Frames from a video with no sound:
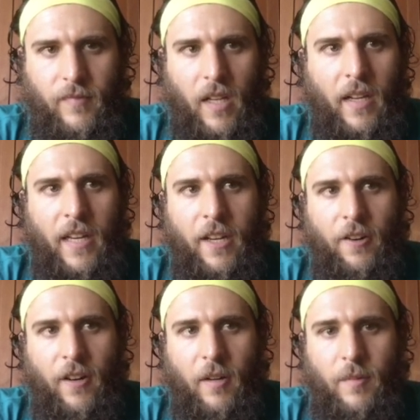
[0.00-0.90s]
and here
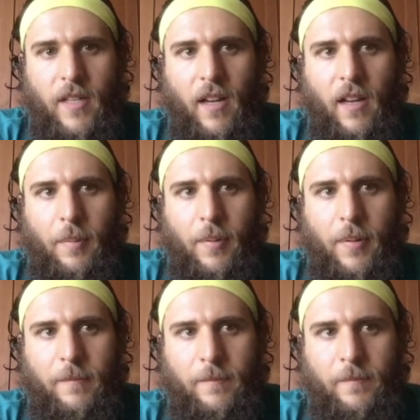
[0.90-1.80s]
it comes up.
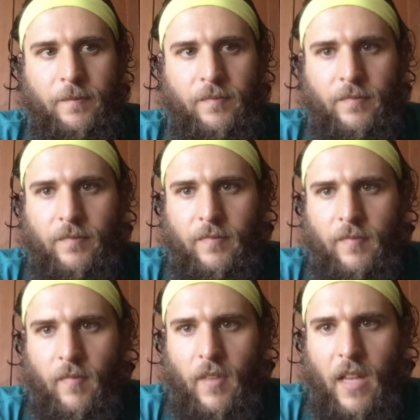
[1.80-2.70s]

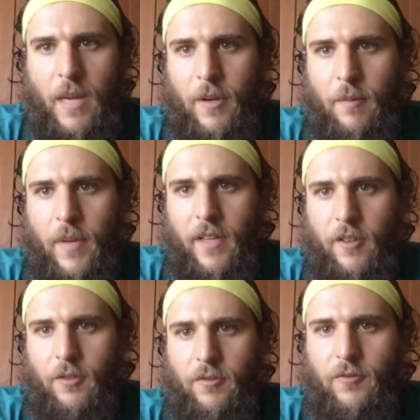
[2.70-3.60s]
I'm going to make a new